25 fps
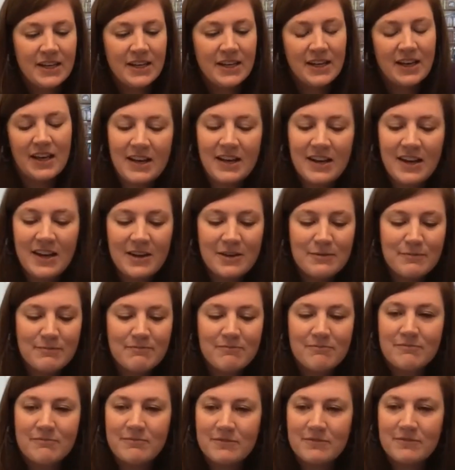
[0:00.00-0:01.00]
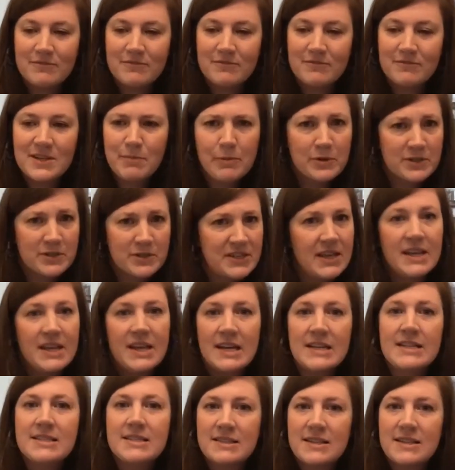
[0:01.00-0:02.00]
And some people were
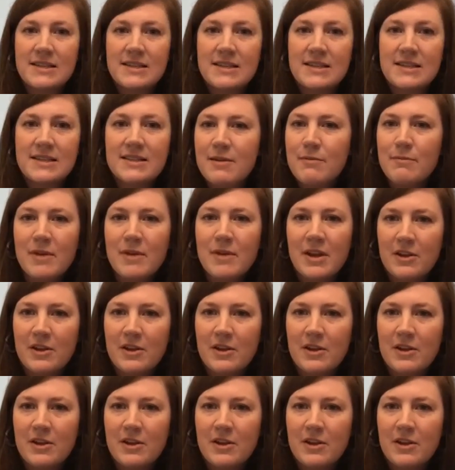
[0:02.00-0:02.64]
saying, yes, it's him.